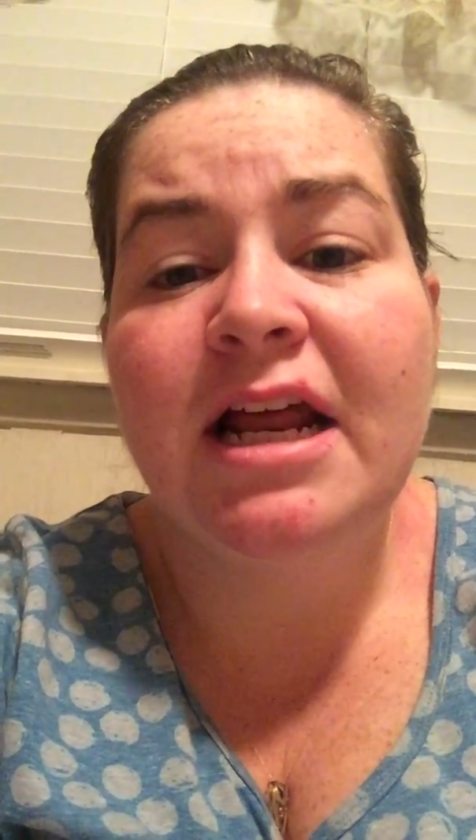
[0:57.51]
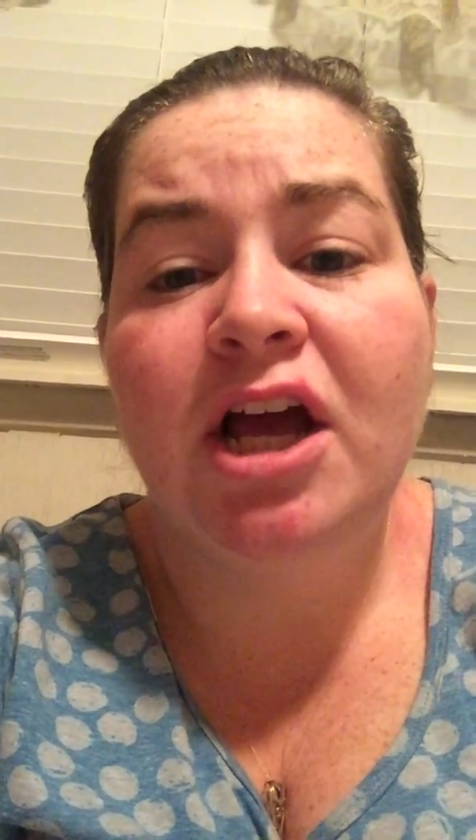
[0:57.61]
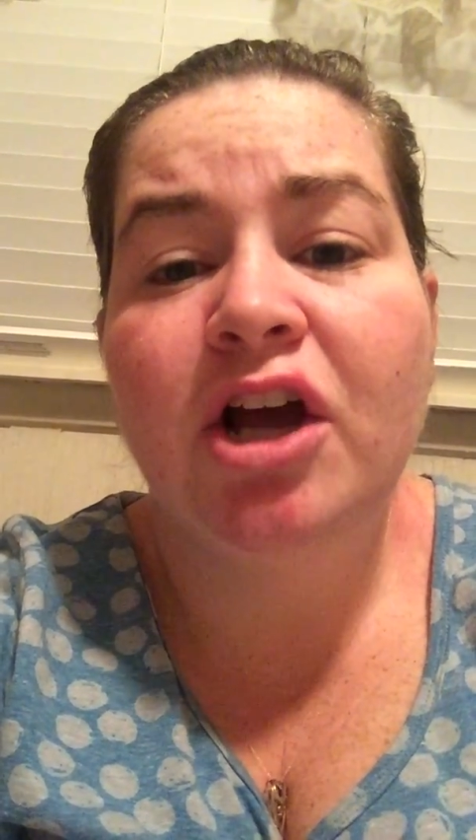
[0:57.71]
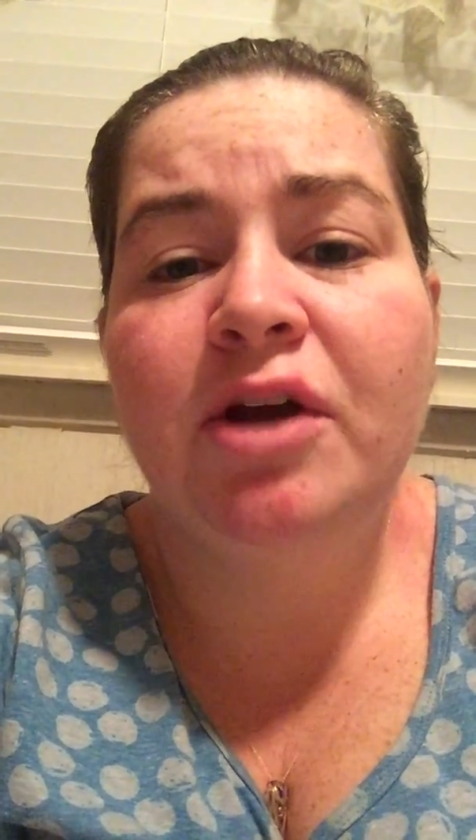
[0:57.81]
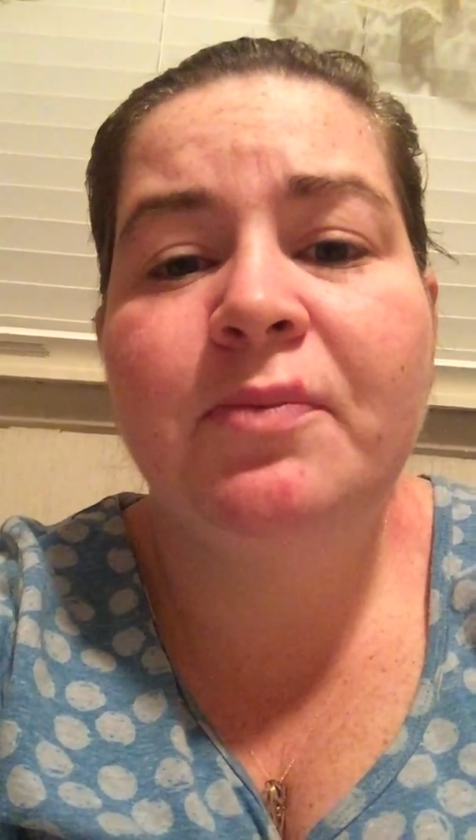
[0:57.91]

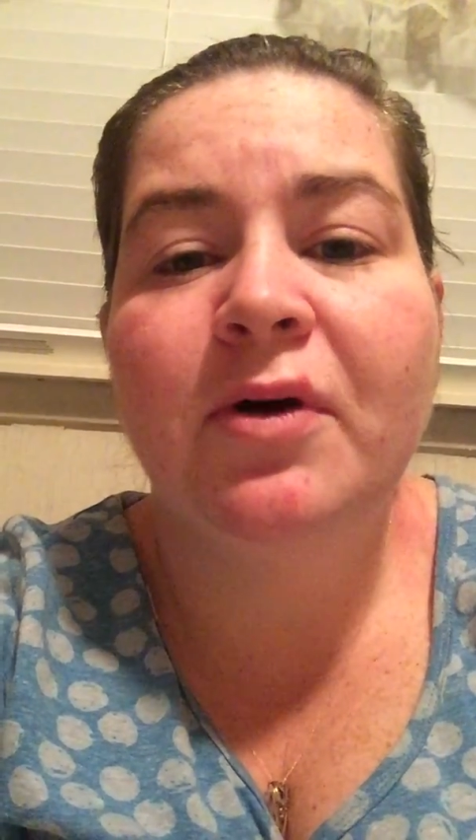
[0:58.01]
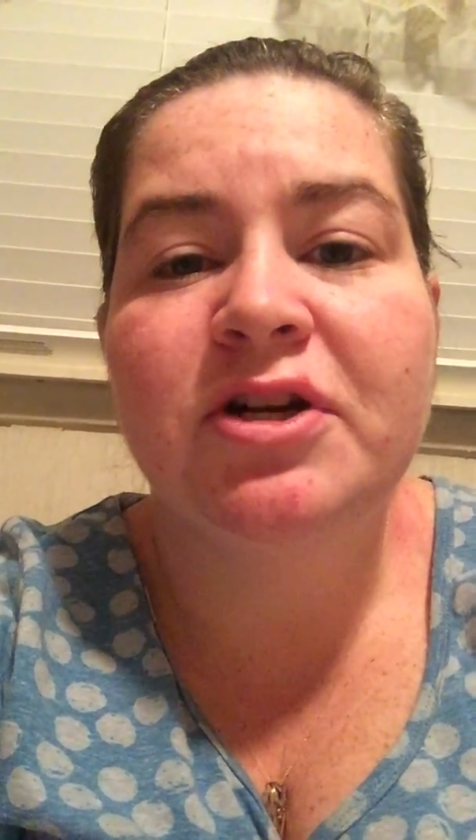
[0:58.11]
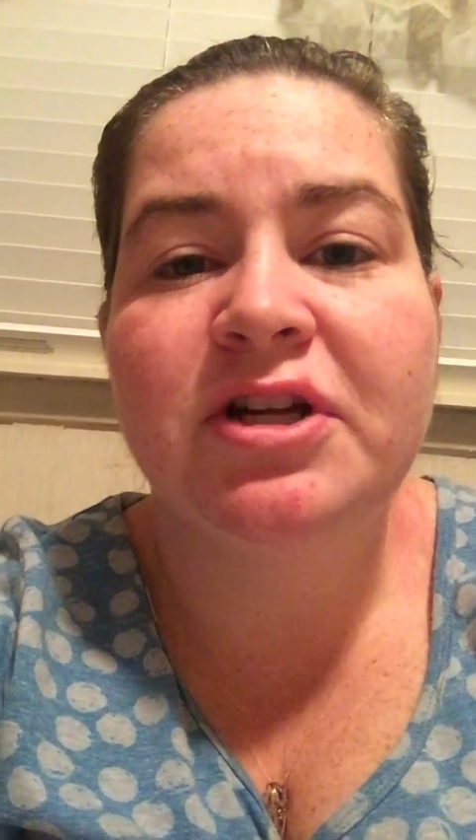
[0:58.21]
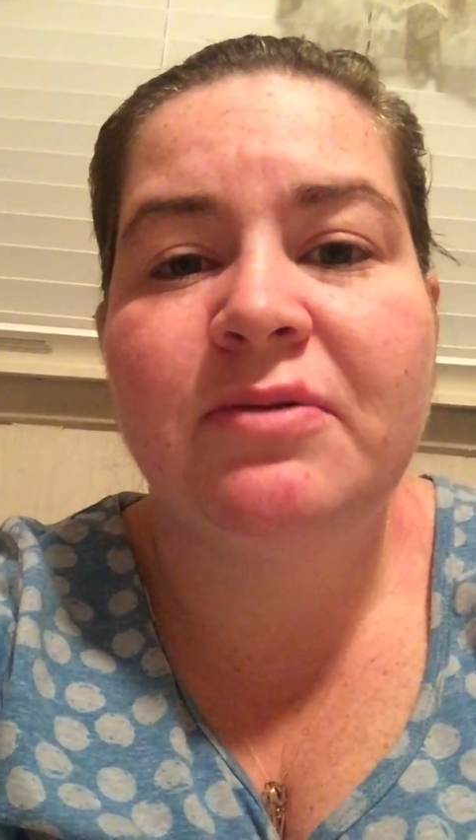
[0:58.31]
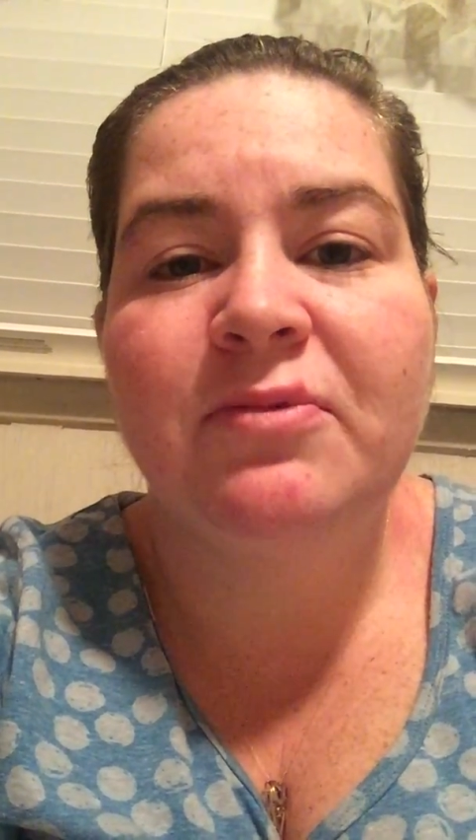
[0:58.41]
a good
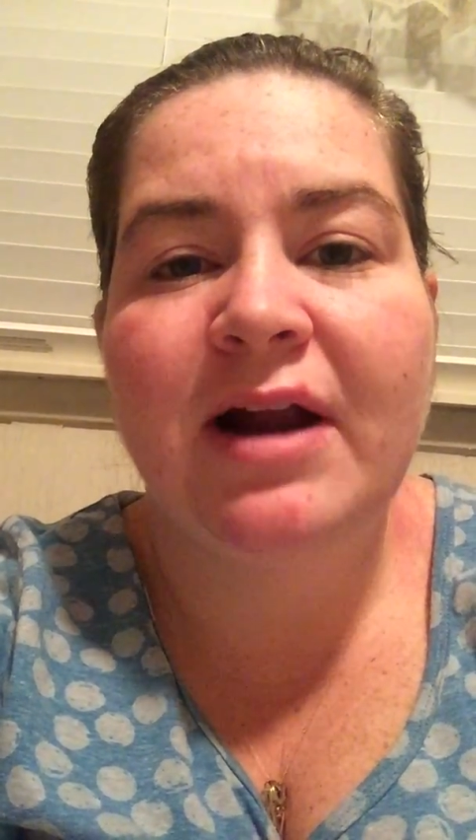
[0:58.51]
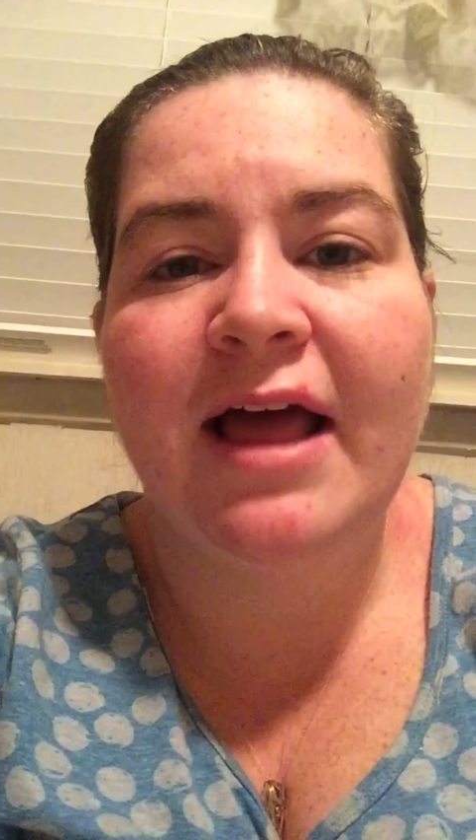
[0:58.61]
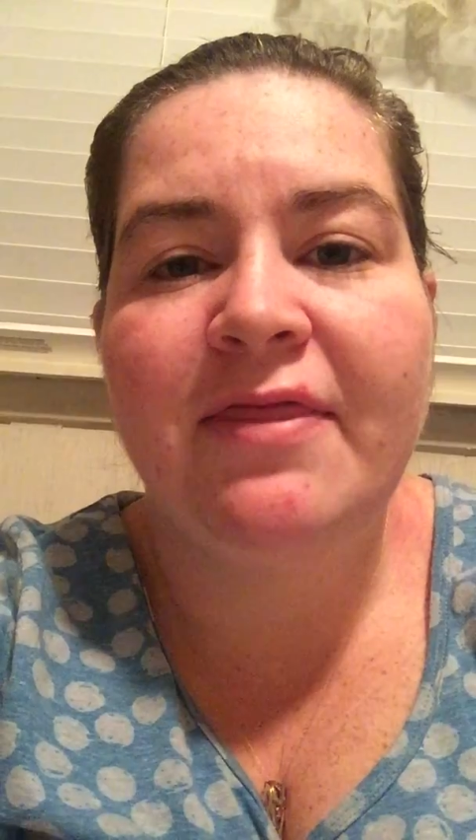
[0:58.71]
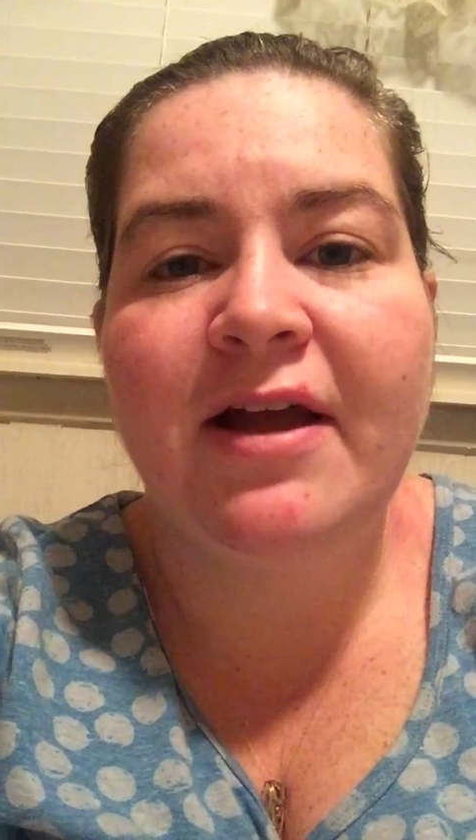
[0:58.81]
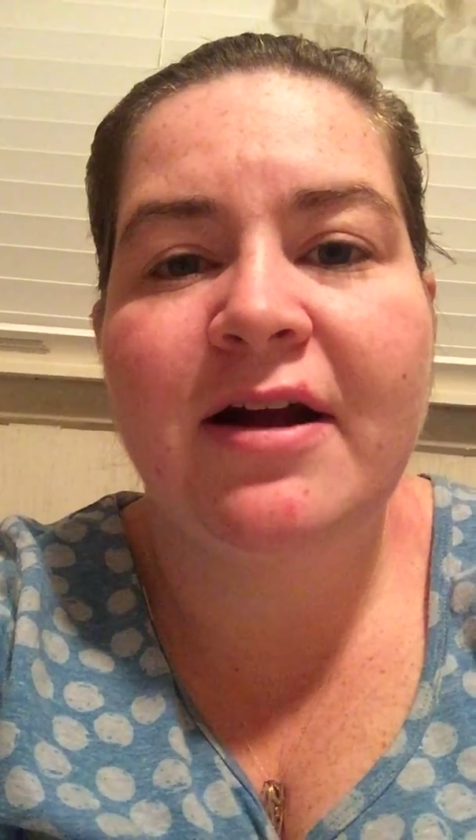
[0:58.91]
portion went
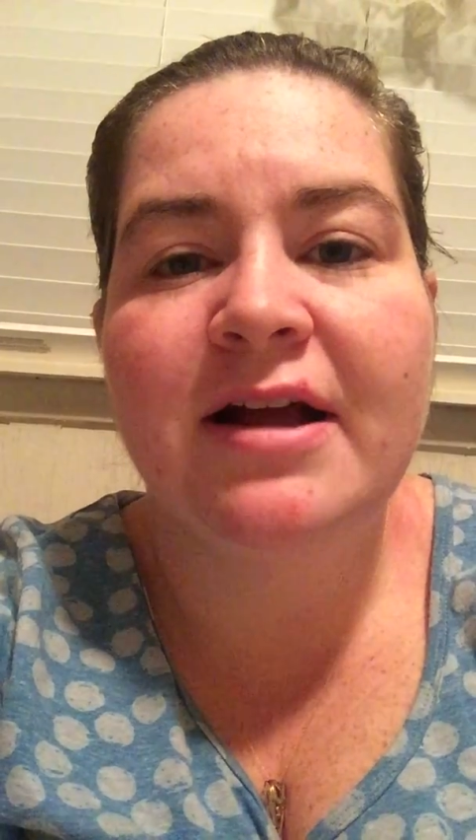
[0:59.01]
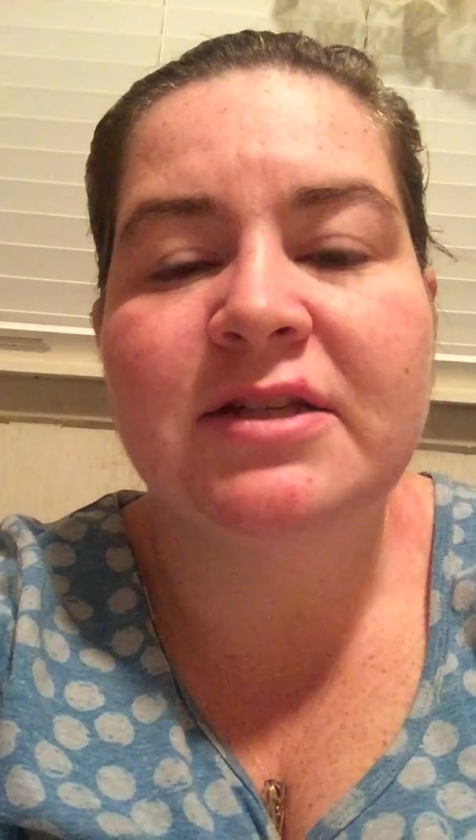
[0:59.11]
on there